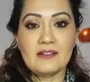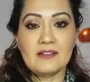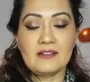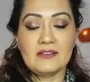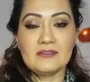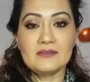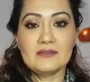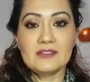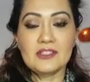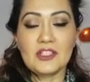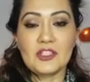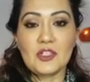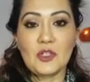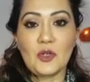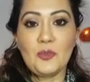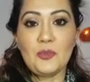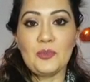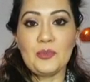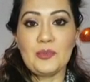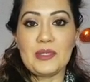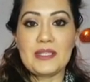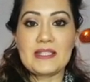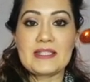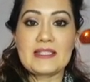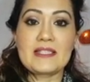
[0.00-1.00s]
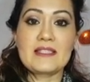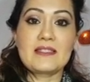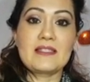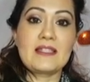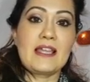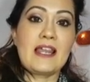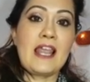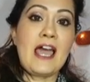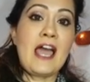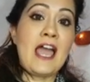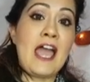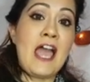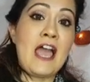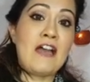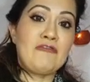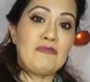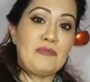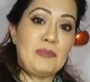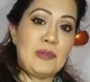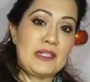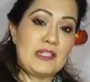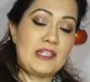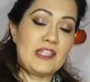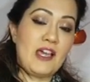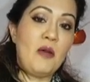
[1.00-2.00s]
you know, pieces that I
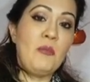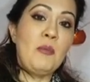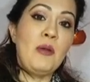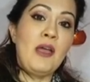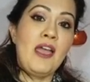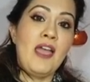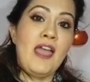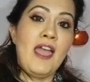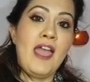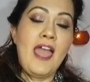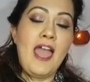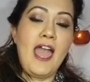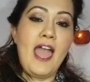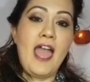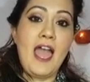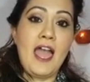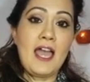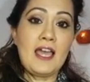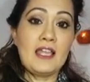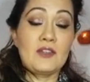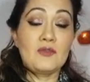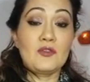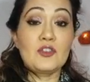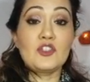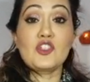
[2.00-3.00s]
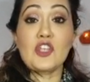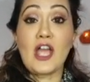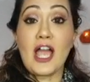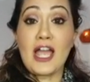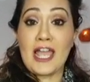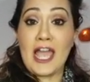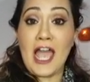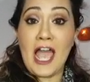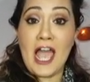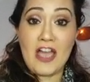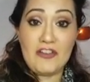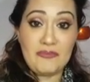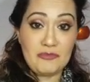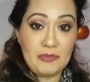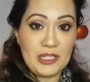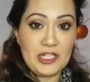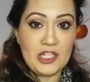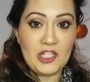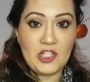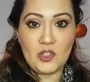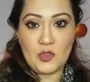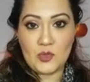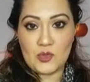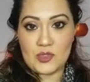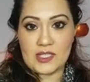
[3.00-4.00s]
have picked up and which I have
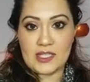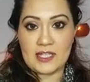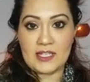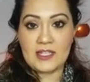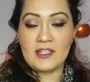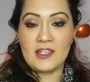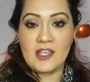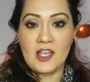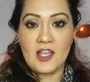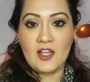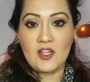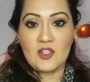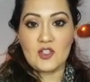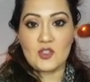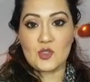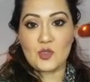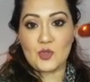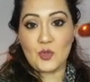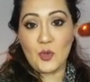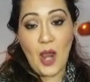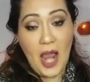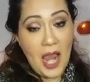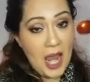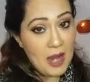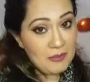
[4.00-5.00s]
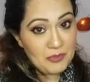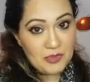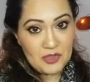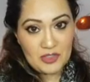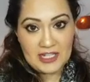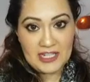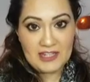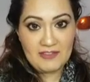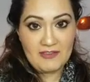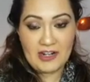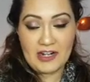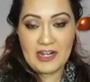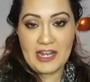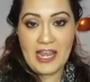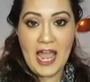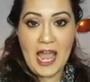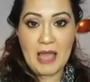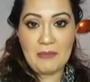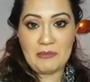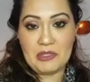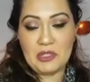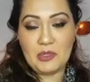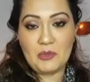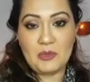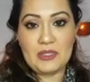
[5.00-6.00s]
been using, so I'm really very
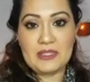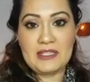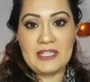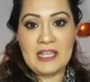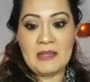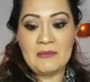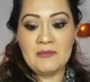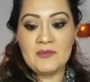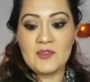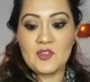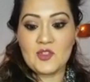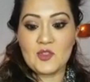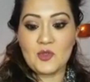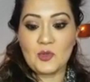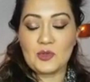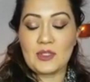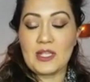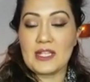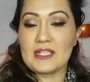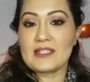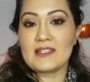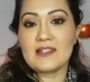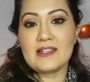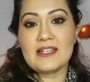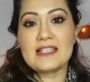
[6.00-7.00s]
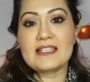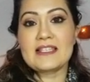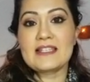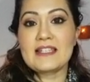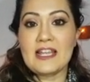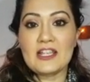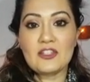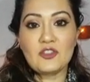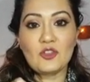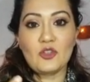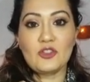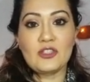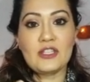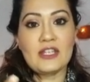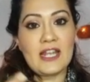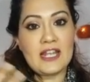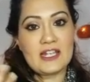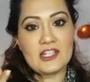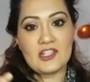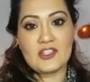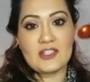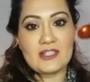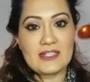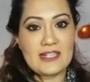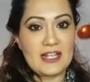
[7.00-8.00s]
happy with them. So that's the reason I thought that
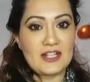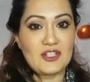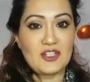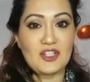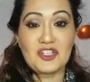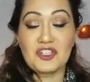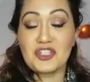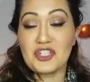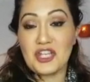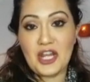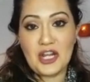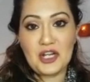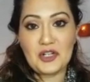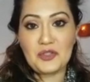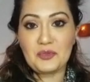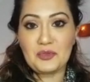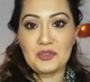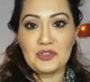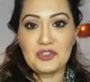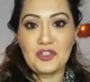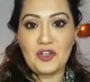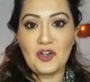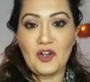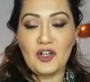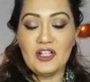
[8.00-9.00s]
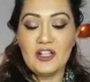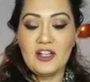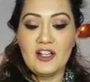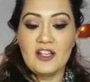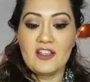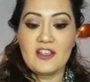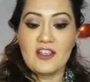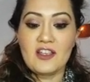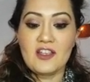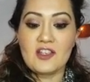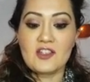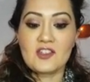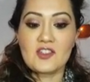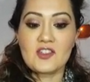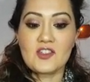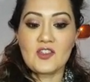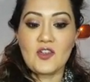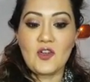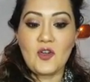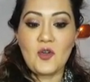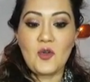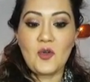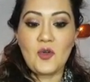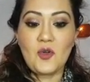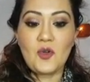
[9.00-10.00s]
I'd just like to share with y'all.
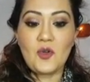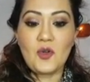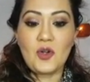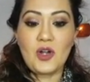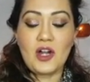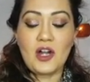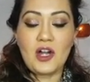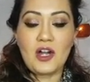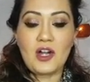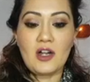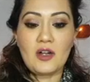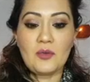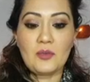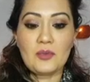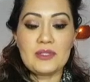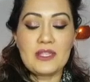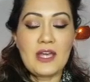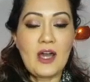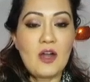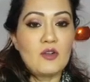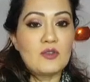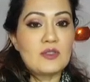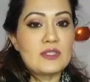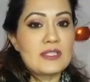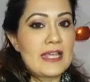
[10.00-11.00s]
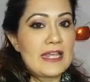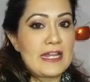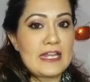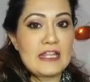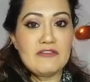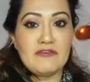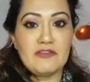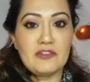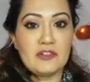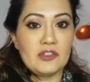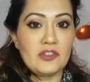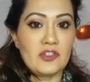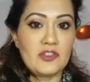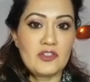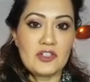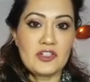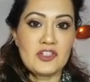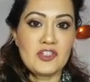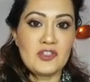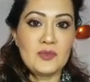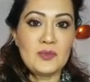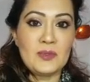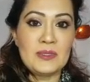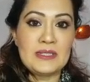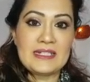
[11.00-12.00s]
So without any further
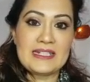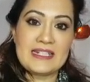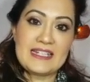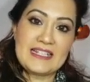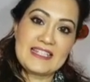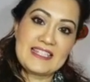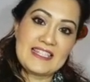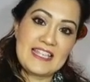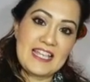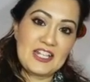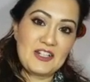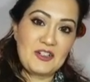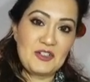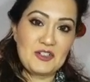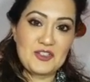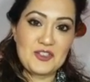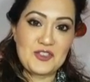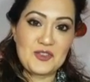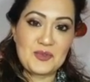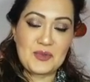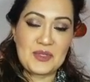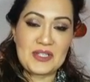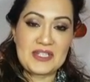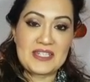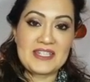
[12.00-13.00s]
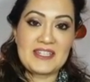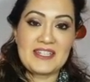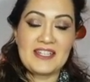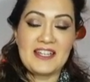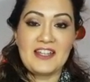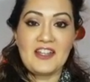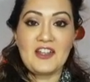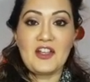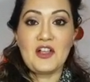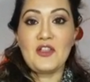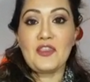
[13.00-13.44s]
ado, let's get on to it.